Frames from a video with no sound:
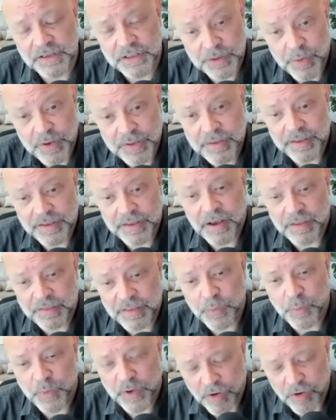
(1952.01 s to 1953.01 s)
So I think I
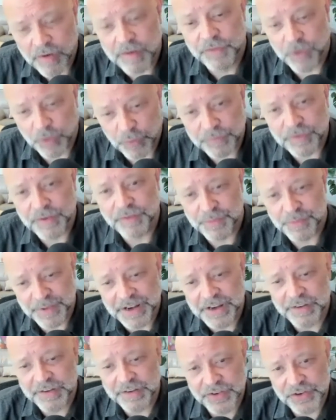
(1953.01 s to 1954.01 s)
think we are evolving from
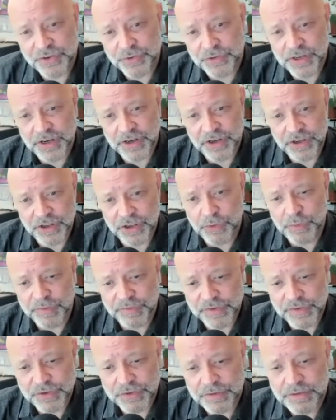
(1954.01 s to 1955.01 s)
individuals into
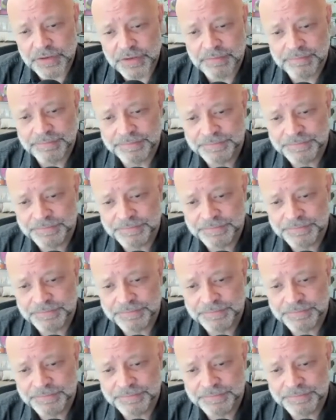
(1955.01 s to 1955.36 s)
unividuals.